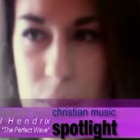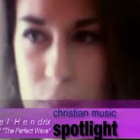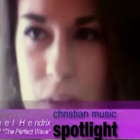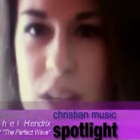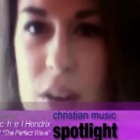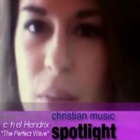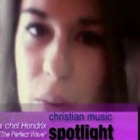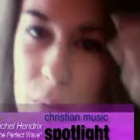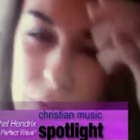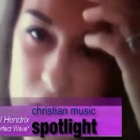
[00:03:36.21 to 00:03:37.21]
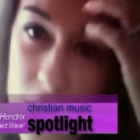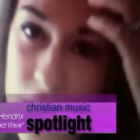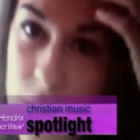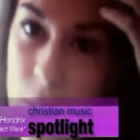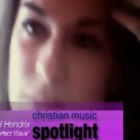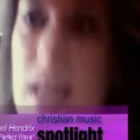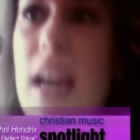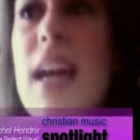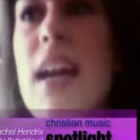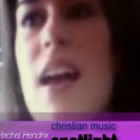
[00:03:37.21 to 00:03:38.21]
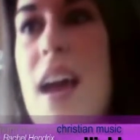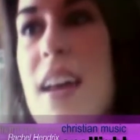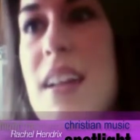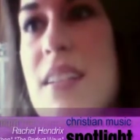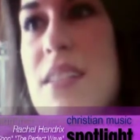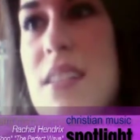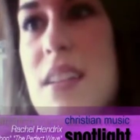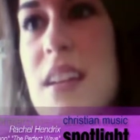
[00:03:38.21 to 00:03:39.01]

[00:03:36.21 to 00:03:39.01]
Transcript: posted on my photography website, and,